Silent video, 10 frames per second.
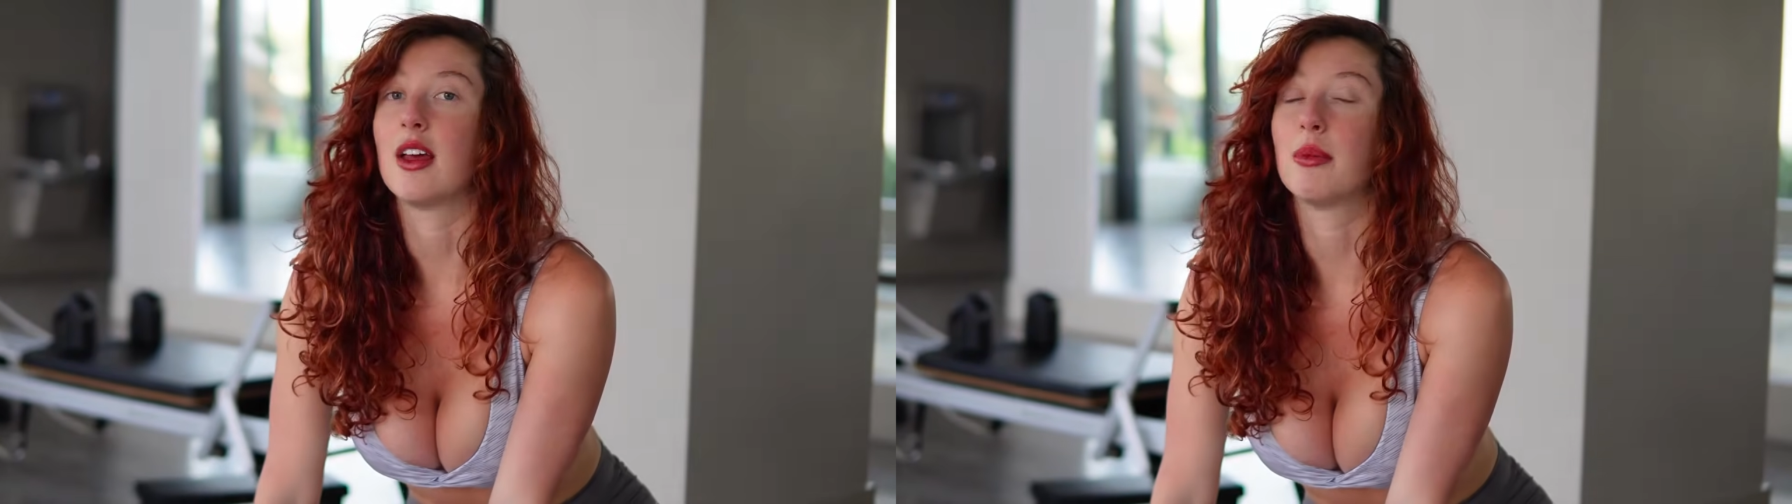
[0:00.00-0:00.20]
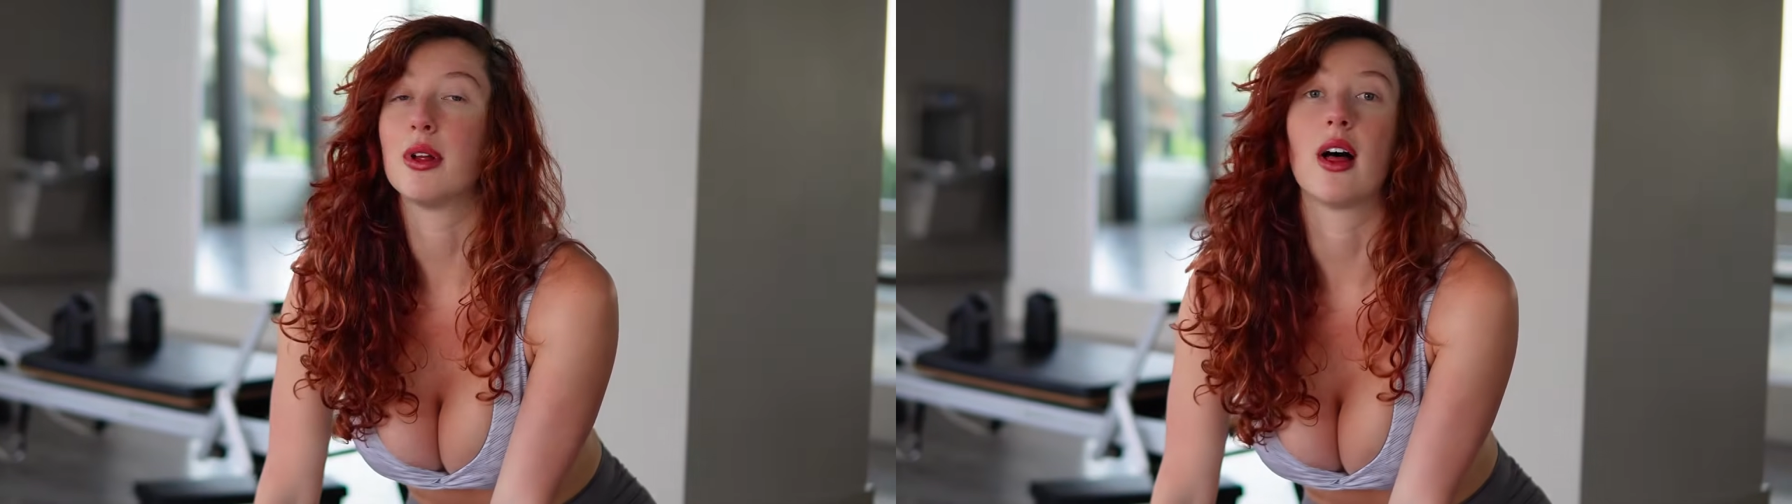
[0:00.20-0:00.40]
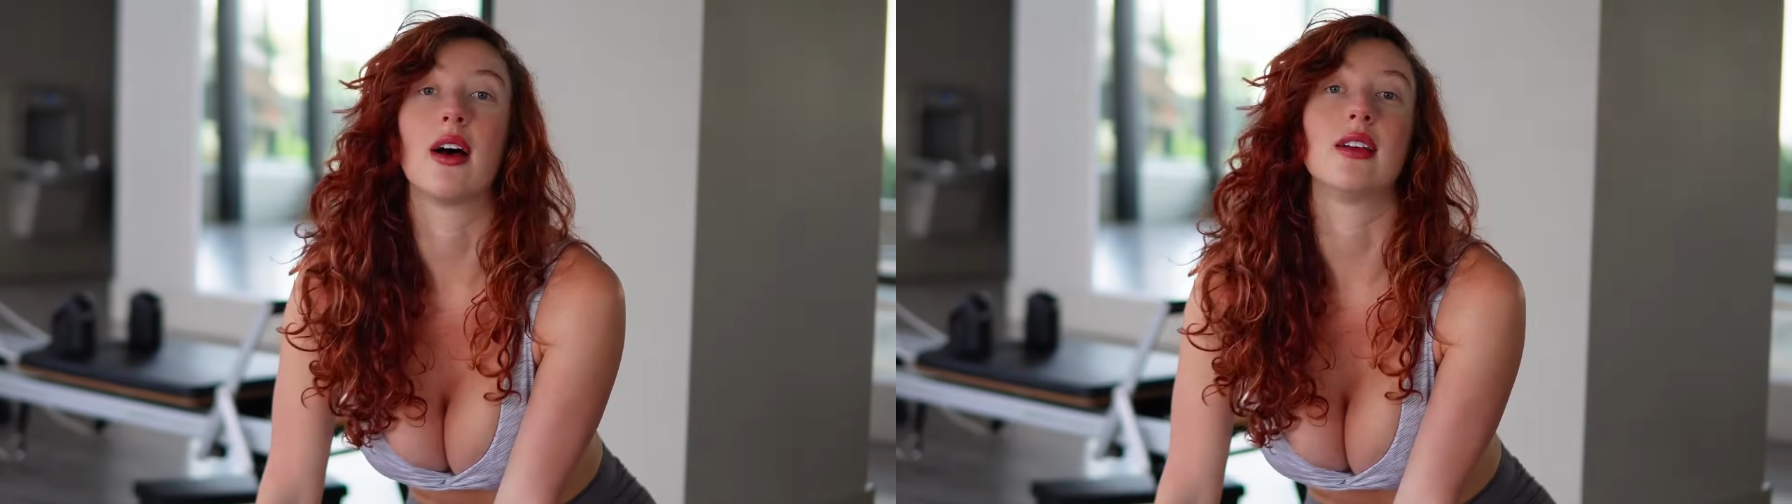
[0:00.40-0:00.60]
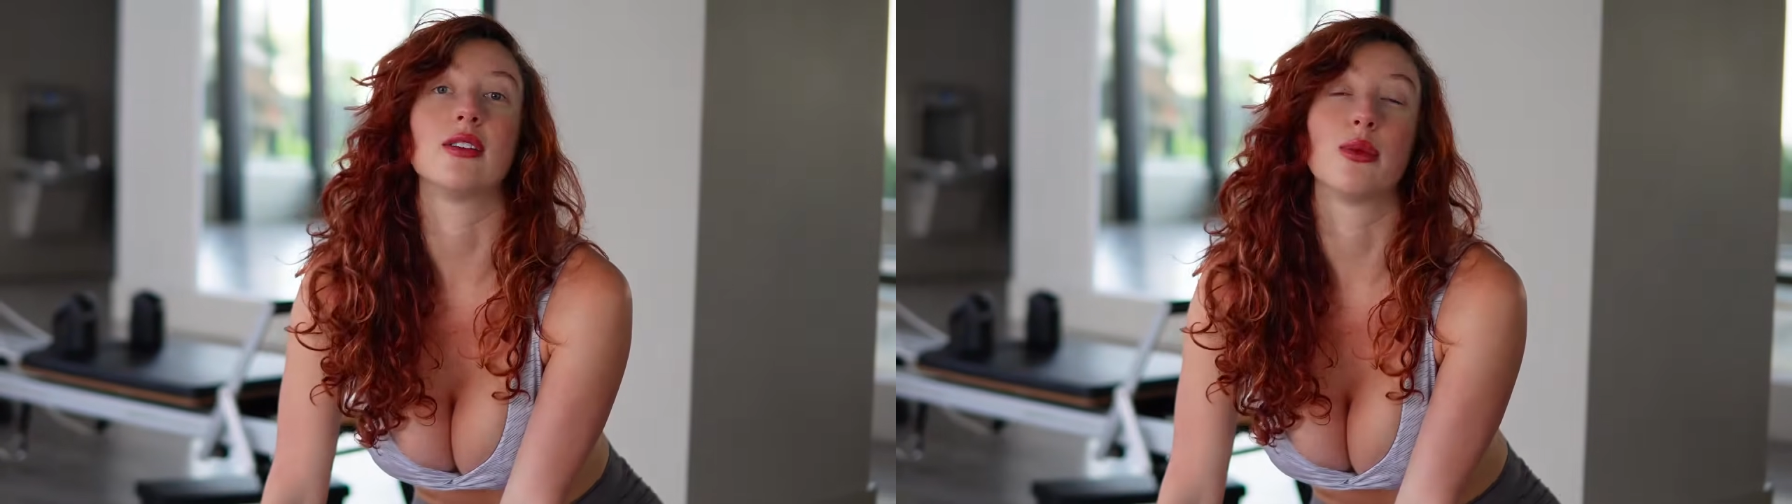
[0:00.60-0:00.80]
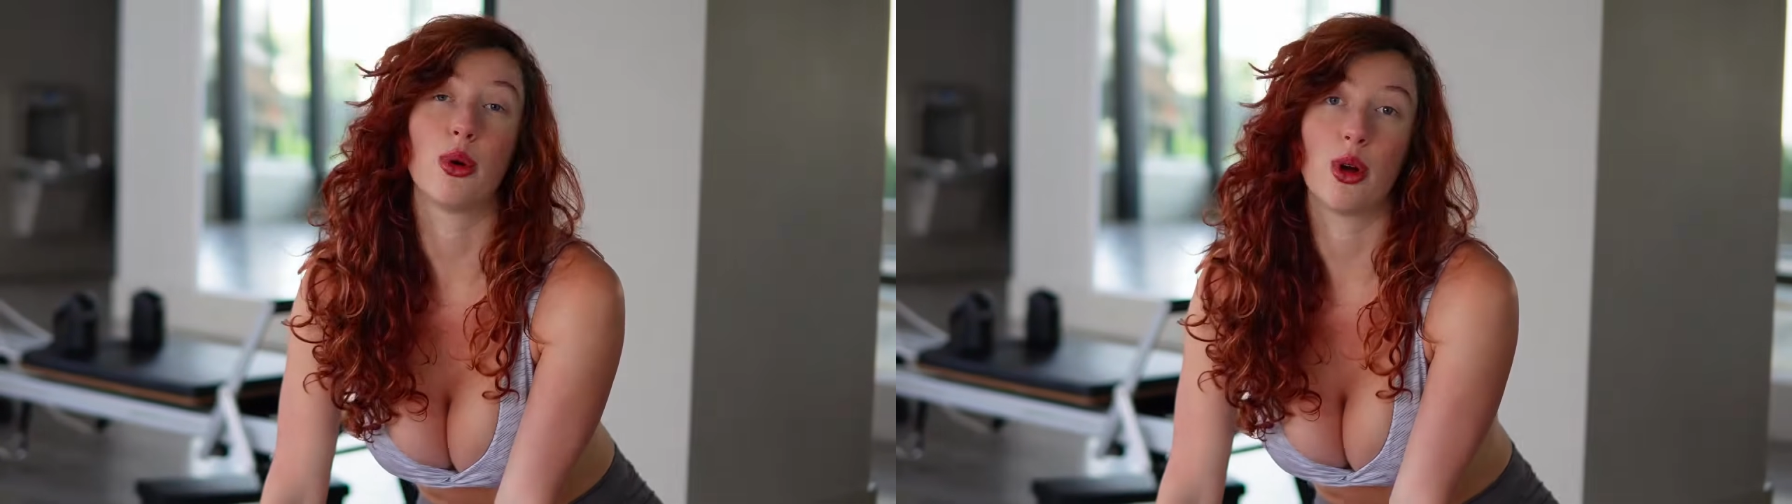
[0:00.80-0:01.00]
Pilates
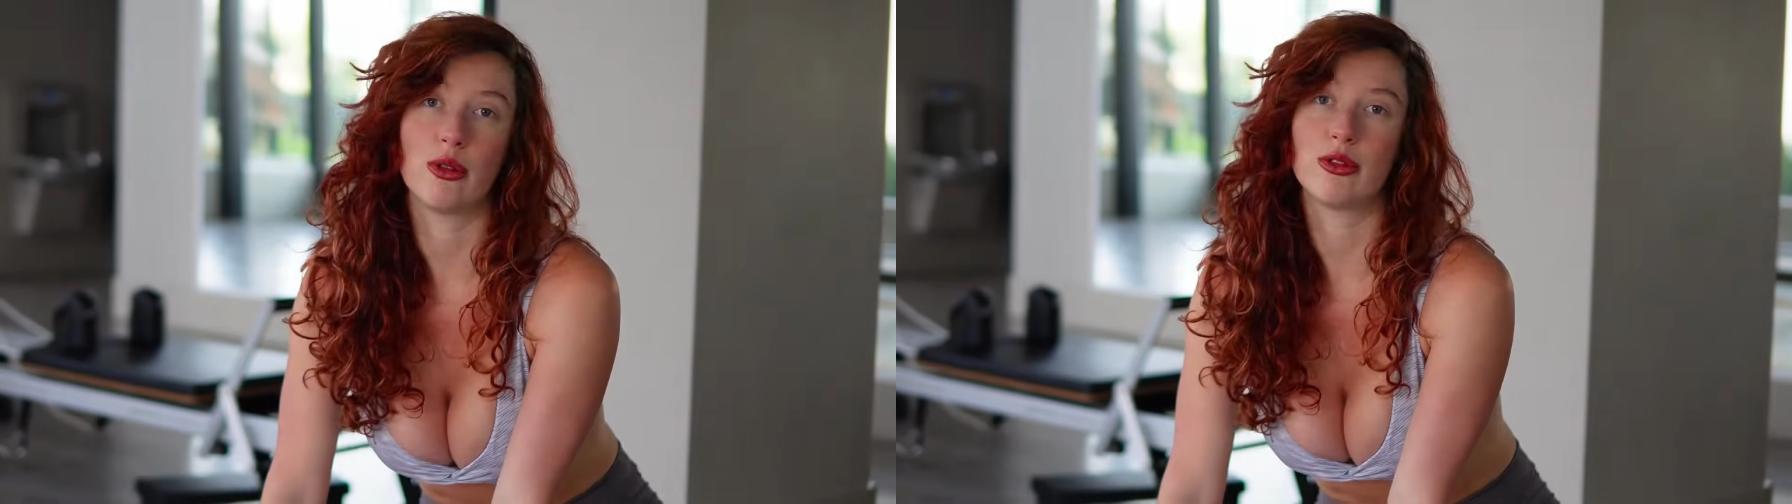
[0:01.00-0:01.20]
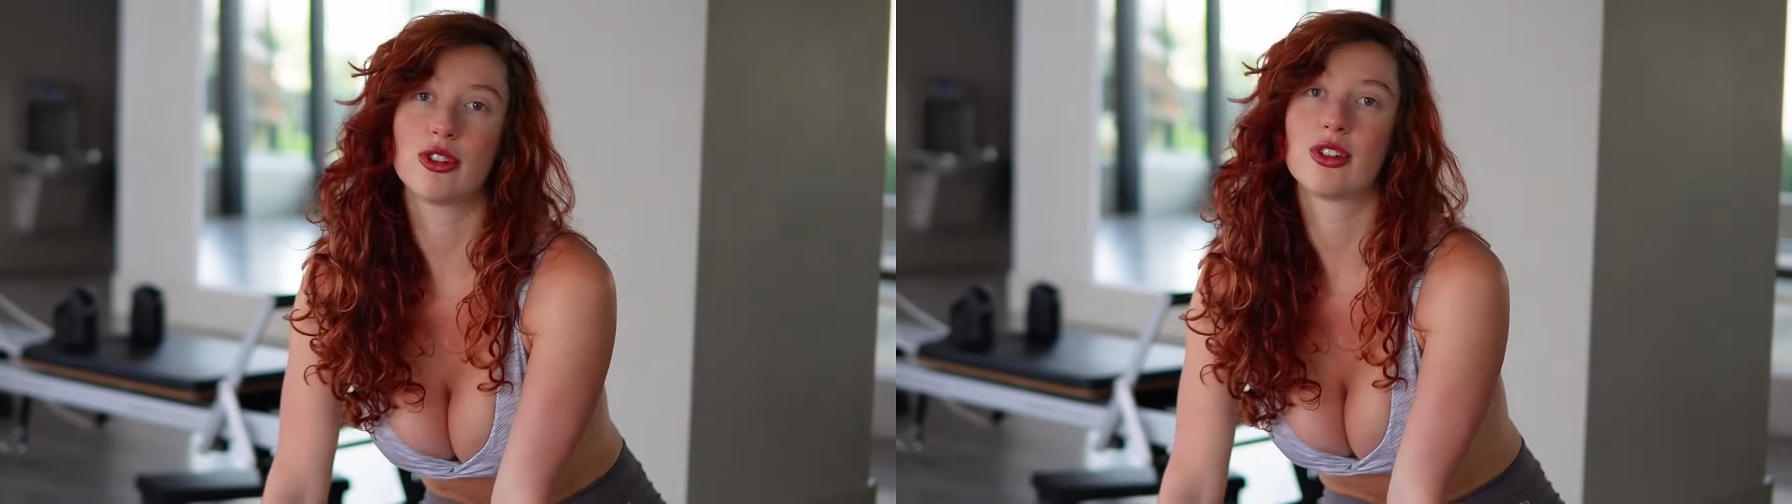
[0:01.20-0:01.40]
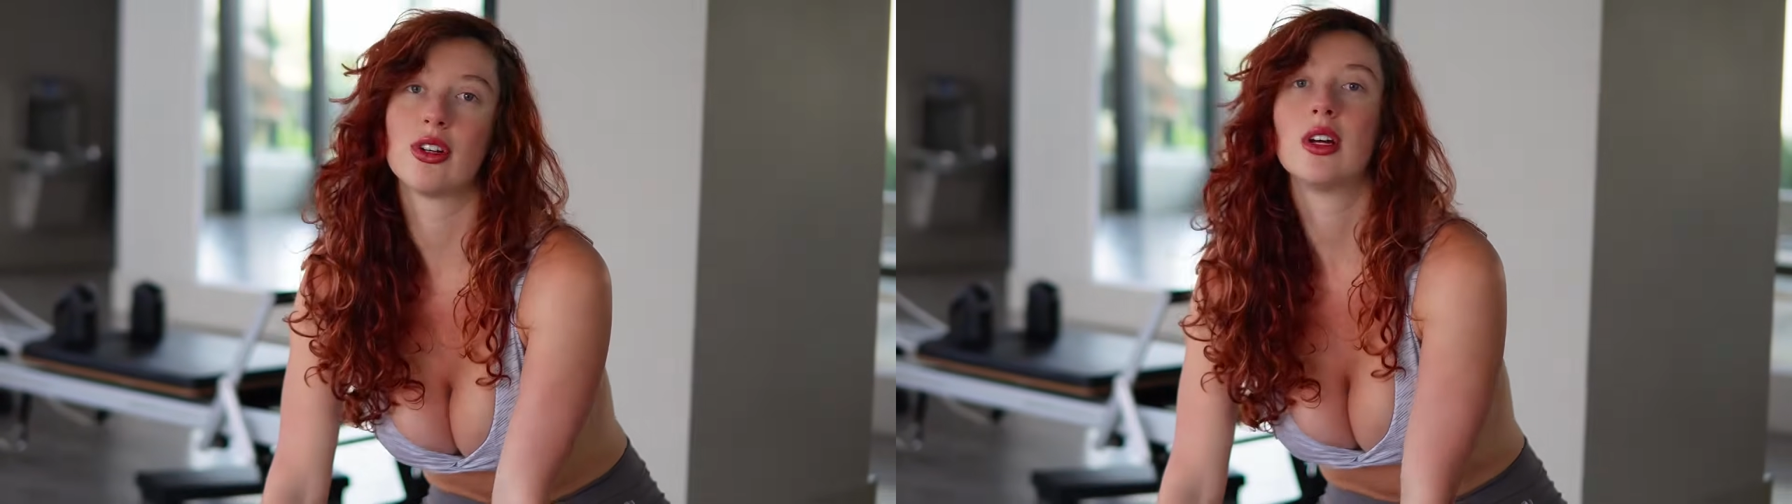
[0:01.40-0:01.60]
approach